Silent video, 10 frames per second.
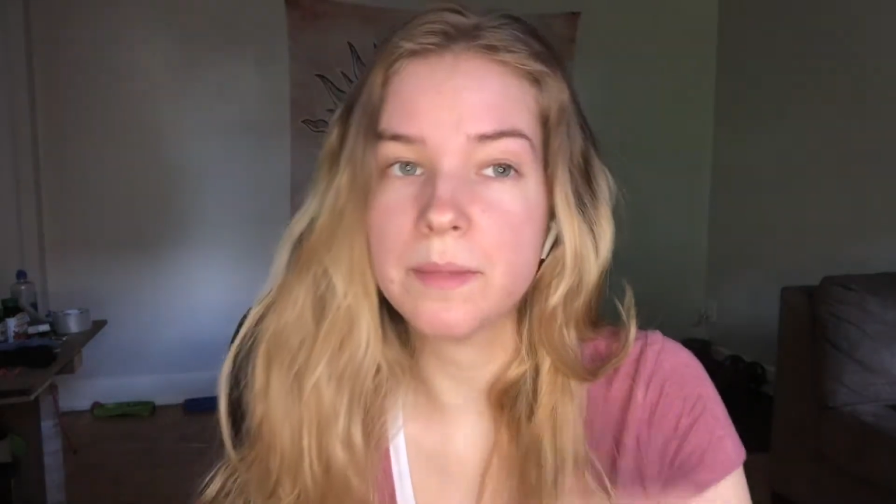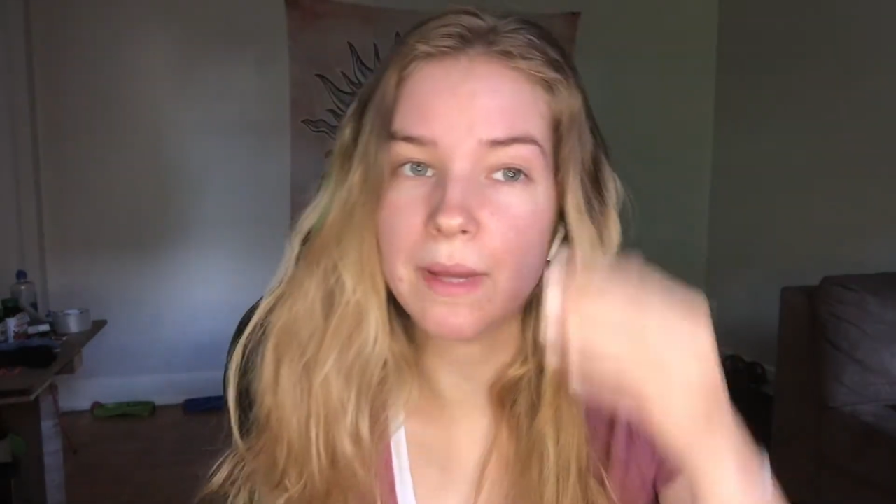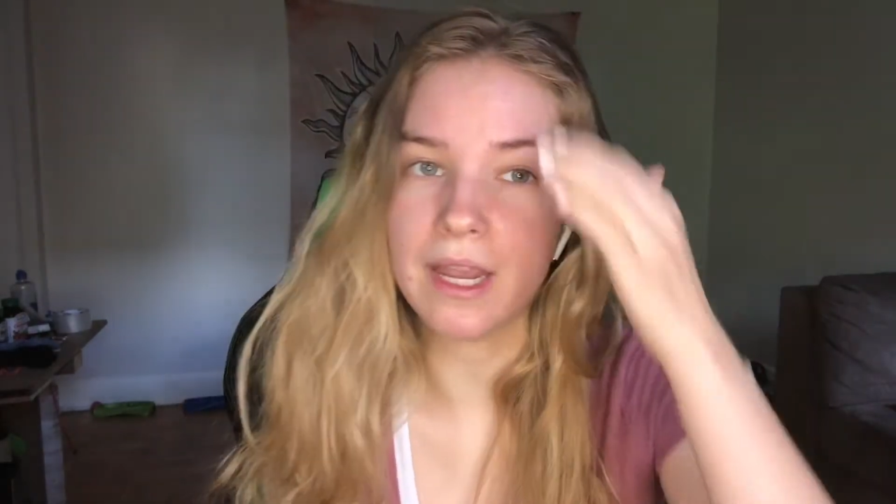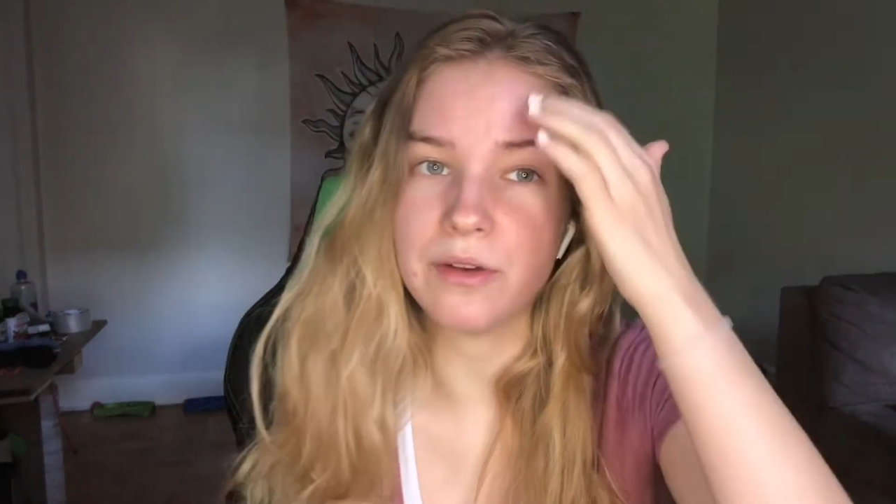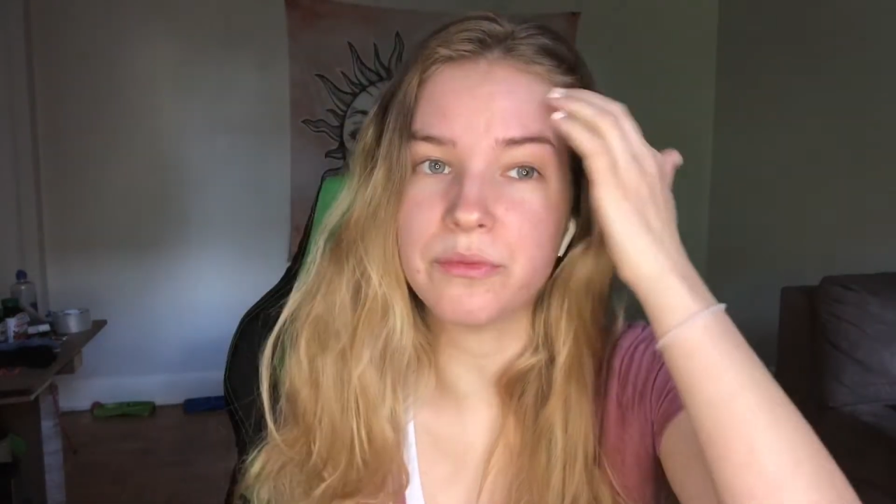
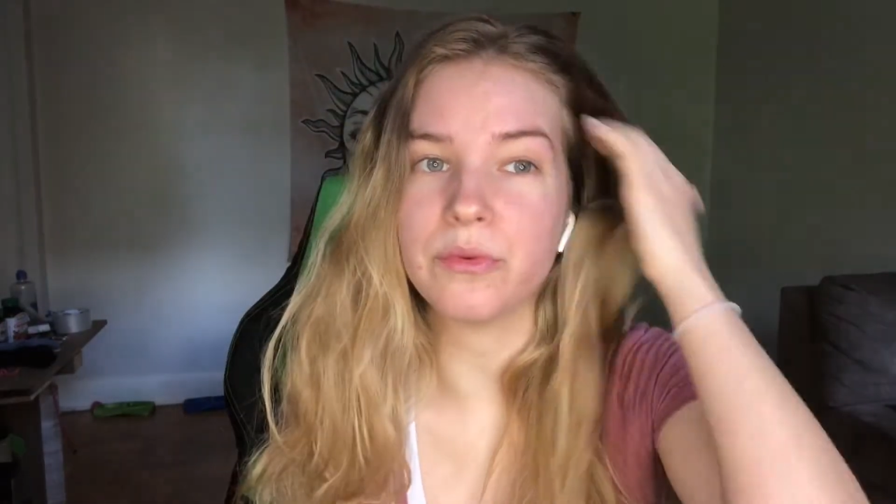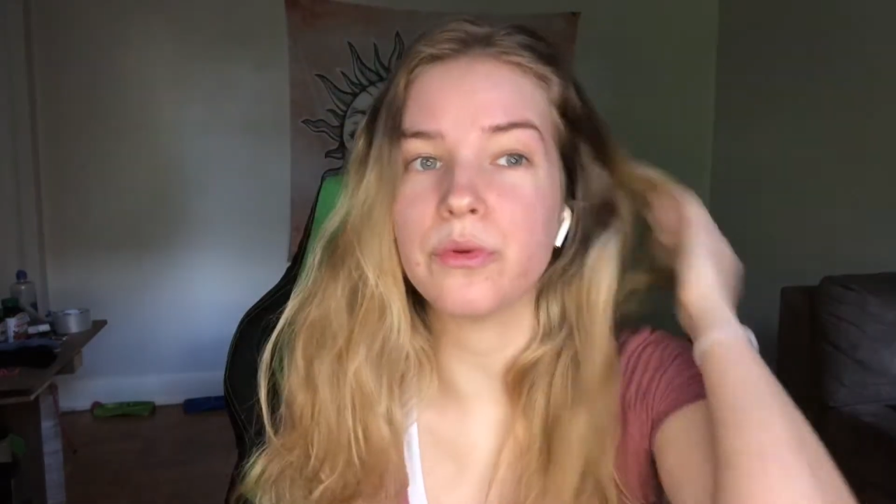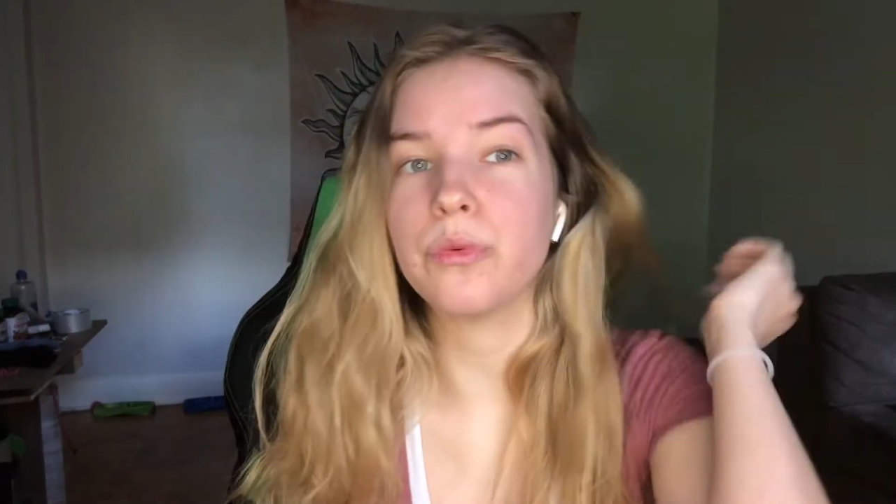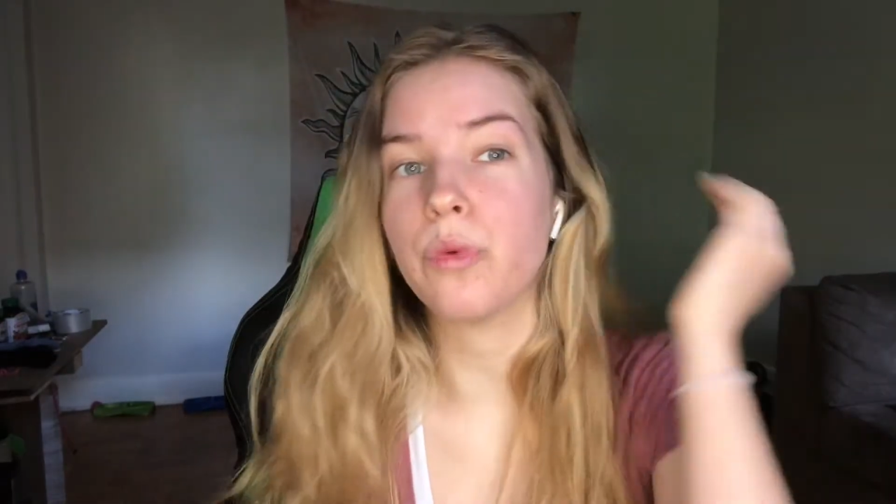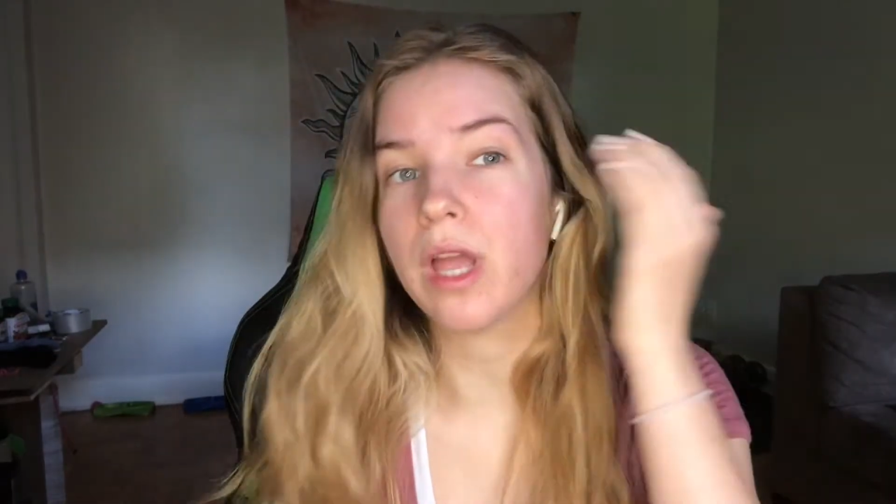
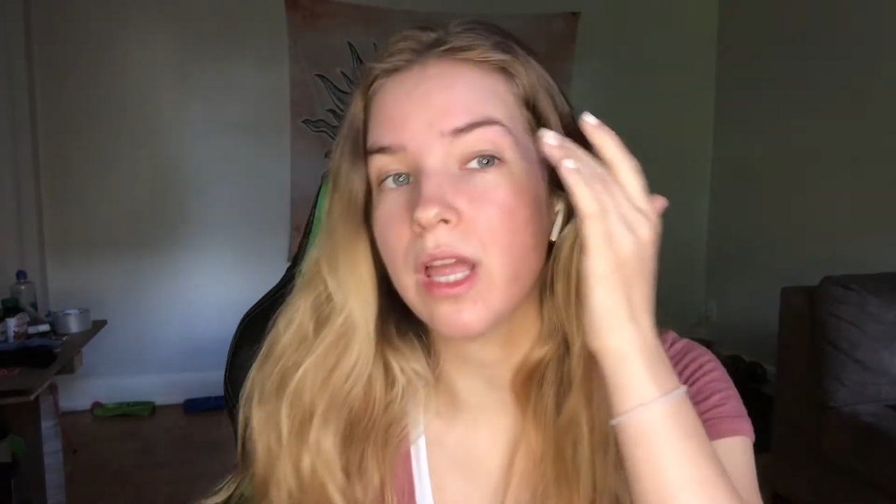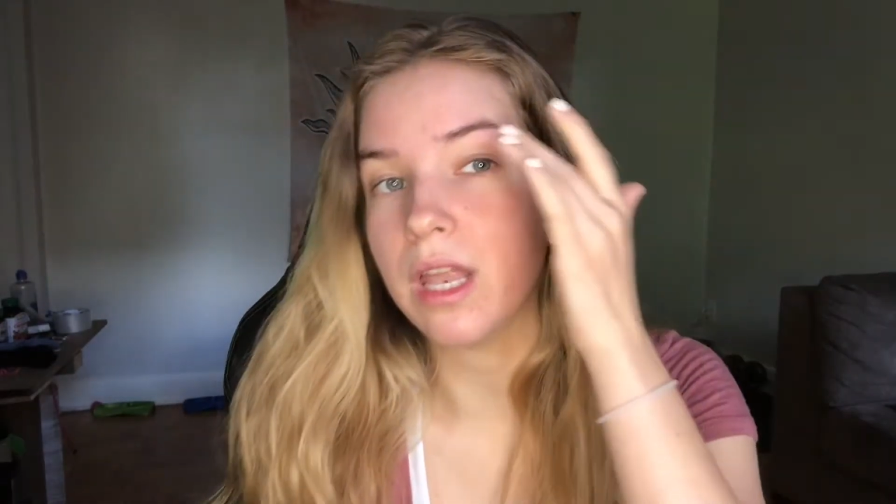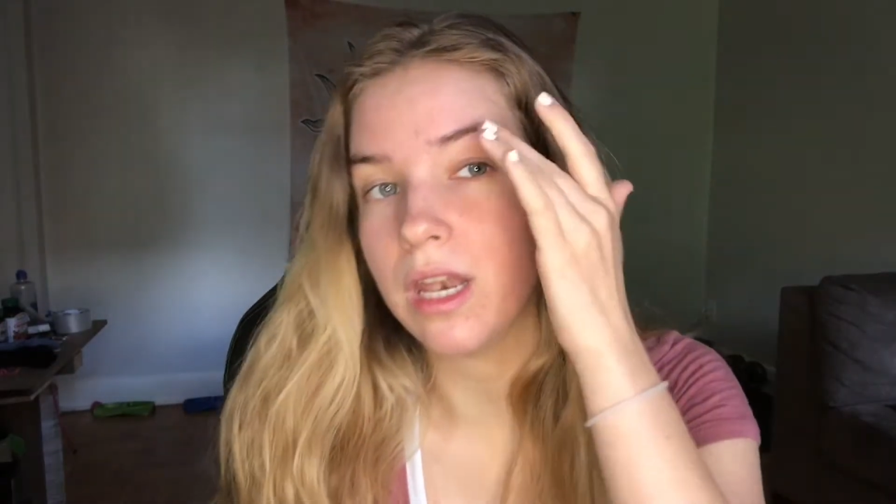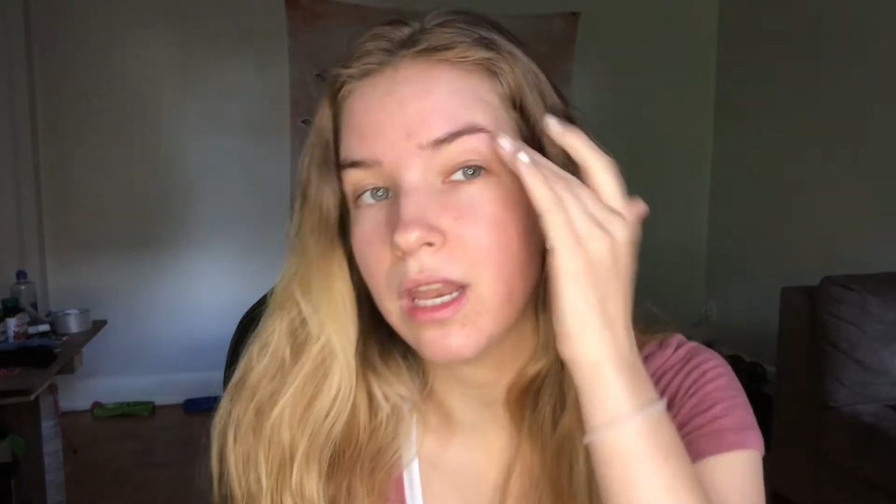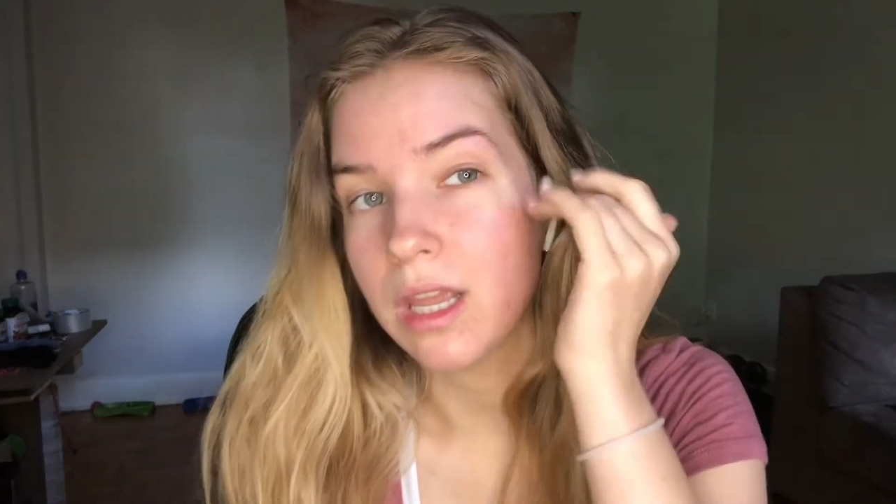painful
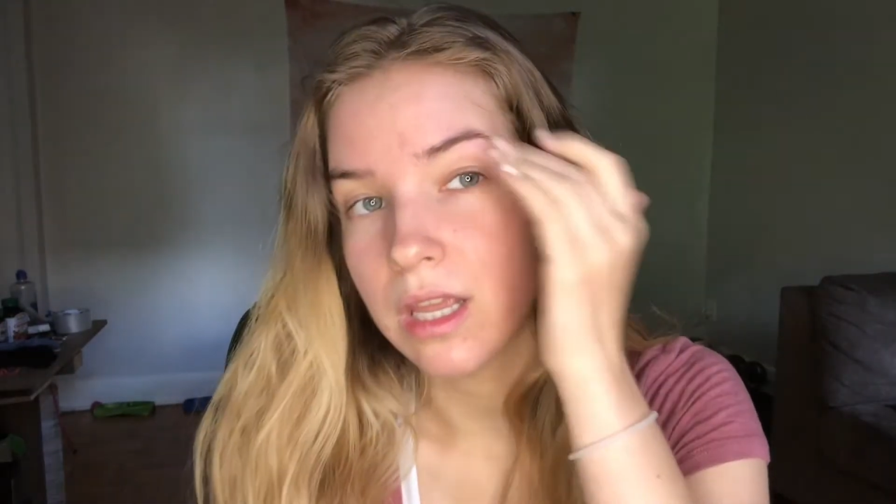when